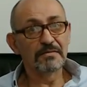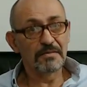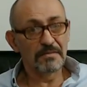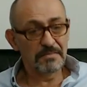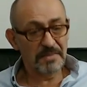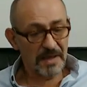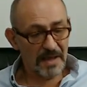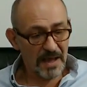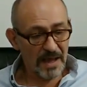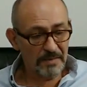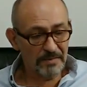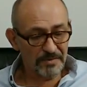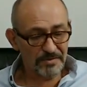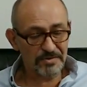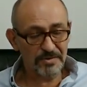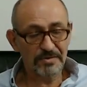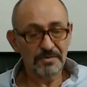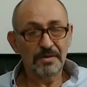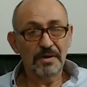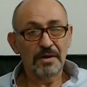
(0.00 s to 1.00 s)
being able
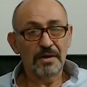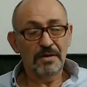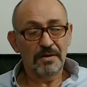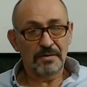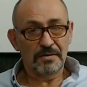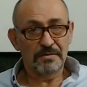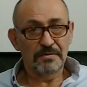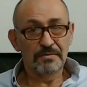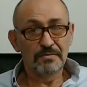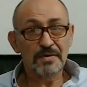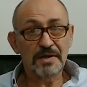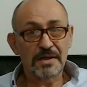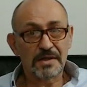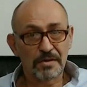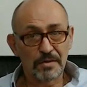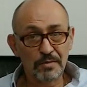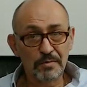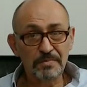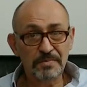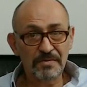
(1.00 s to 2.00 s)
to
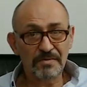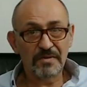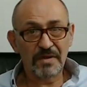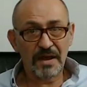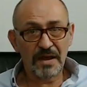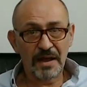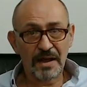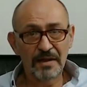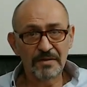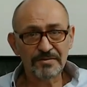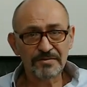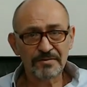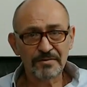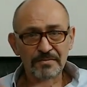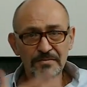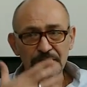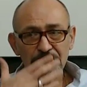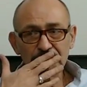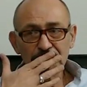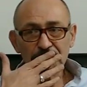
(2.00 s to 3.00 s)
recoup their health,
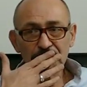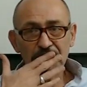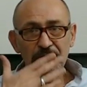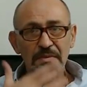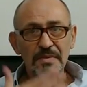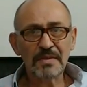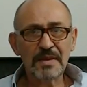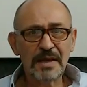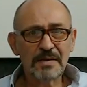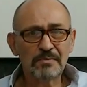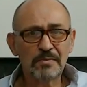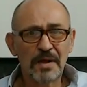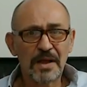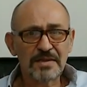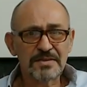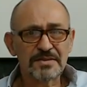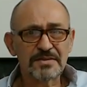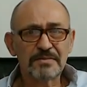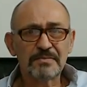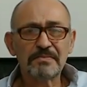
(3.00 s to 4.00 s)
and
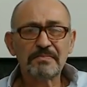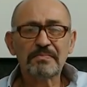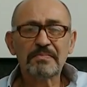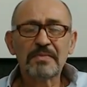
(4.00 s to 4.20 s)
whilst